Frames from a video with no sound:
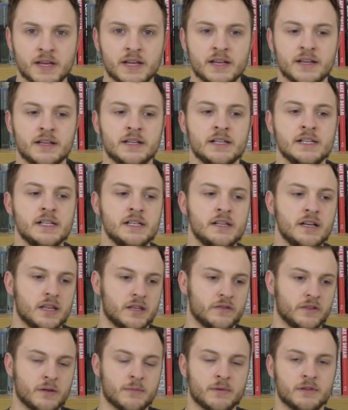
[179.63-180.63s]
He, at
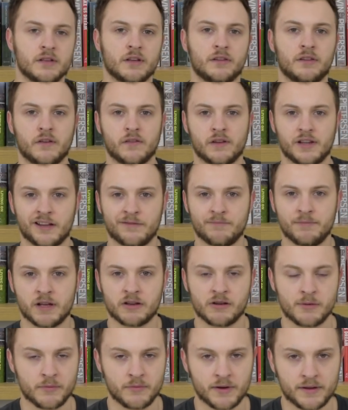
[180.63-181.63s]
the moment, looks like a left
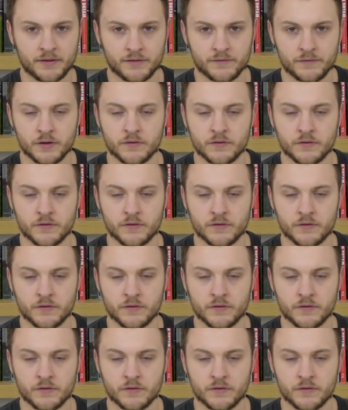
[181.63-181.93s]
back we've been waiting